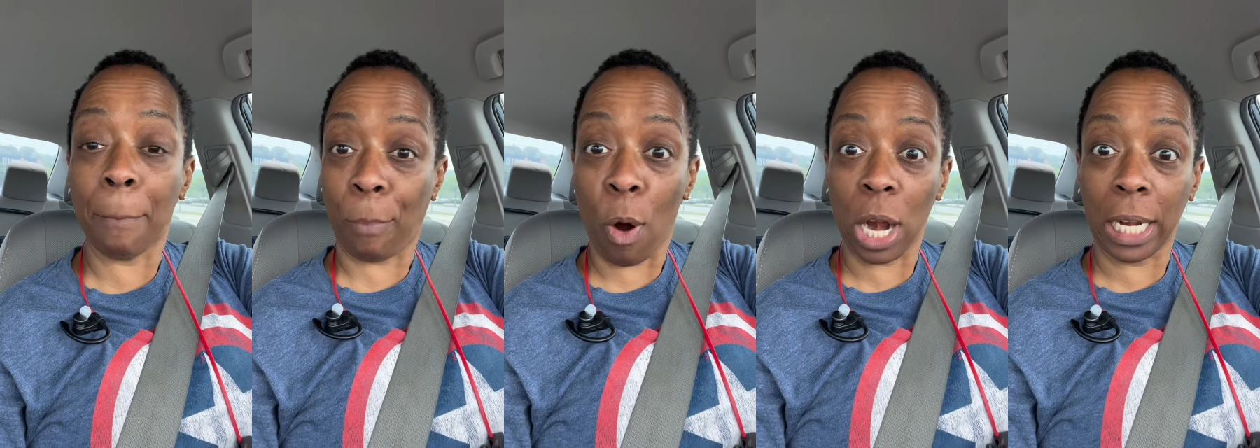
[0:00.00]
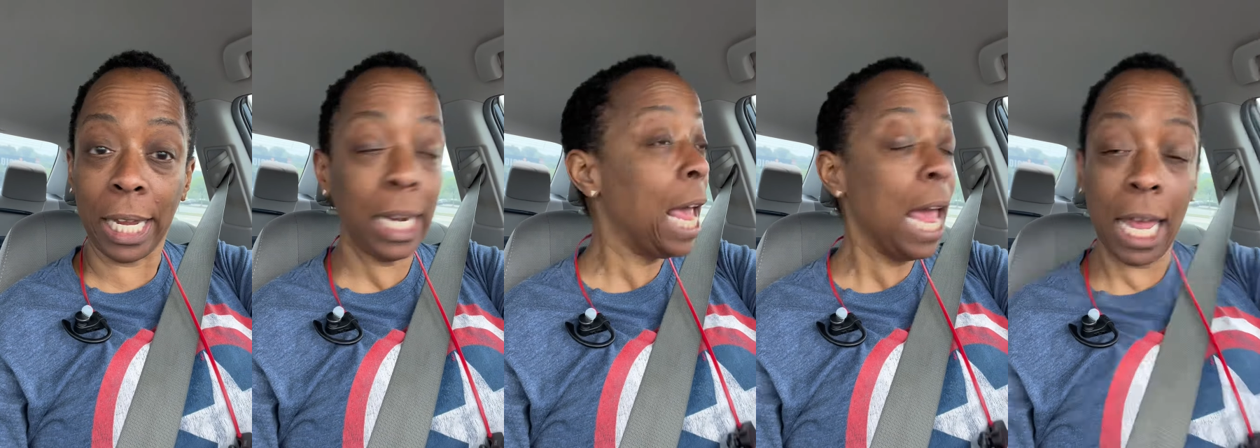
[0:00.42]

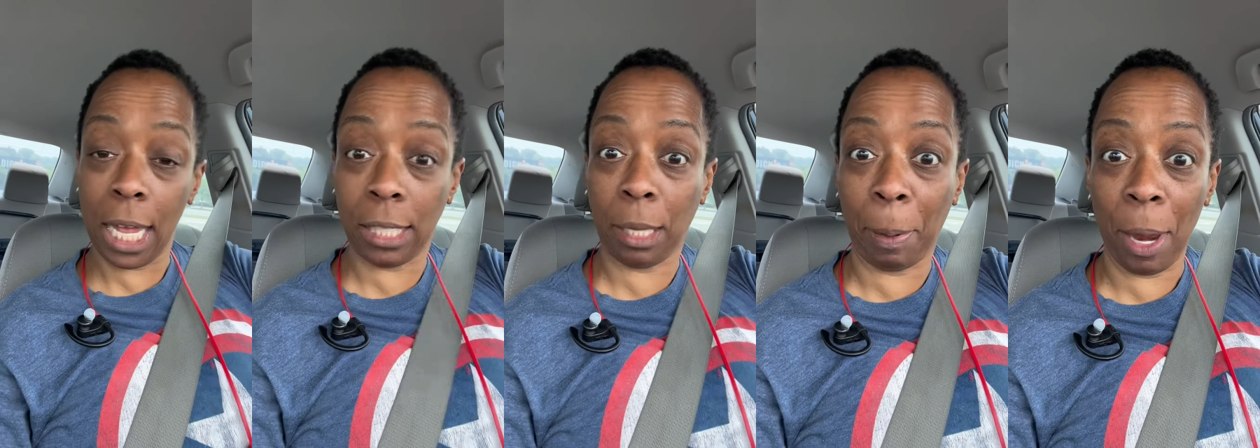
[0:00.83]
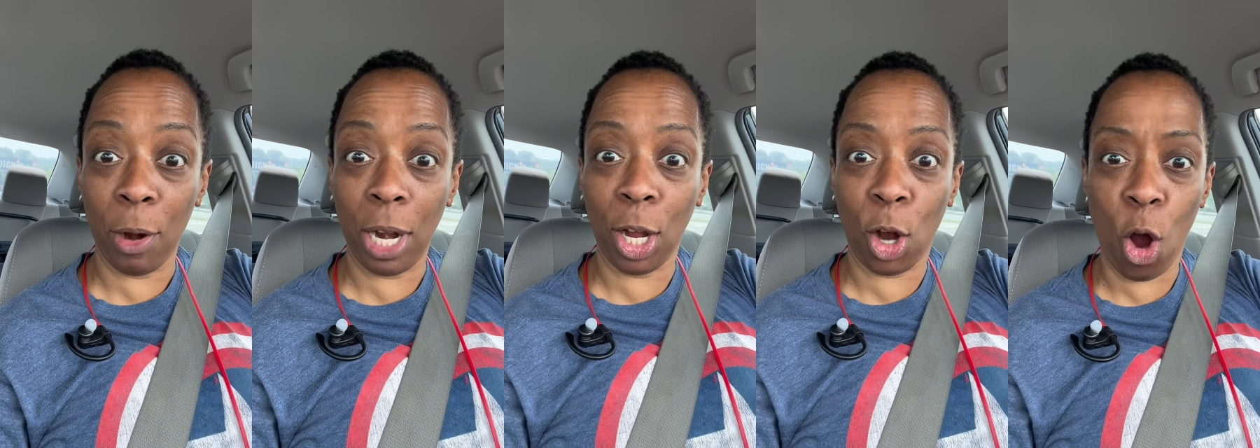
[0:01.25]
Bortlan, is
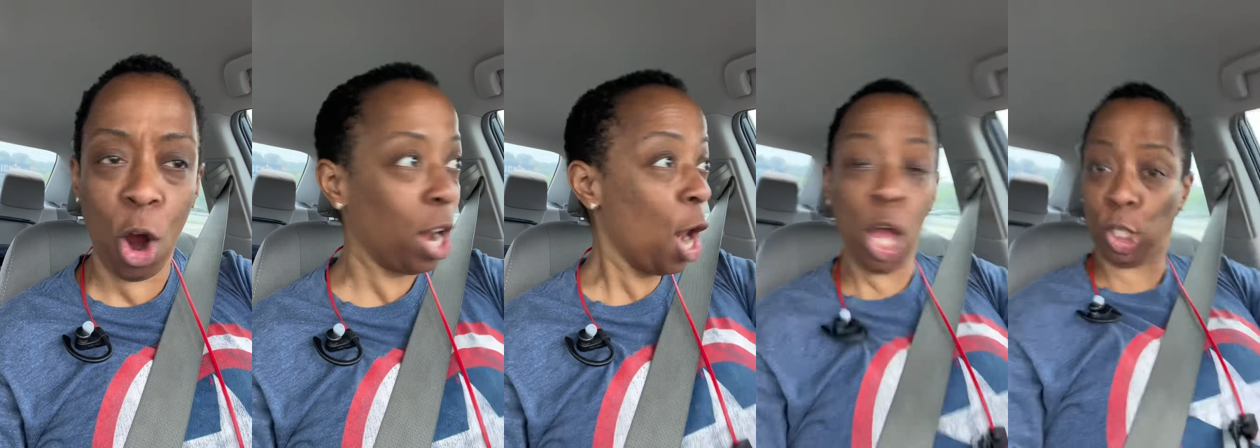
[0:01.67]
appearing in court.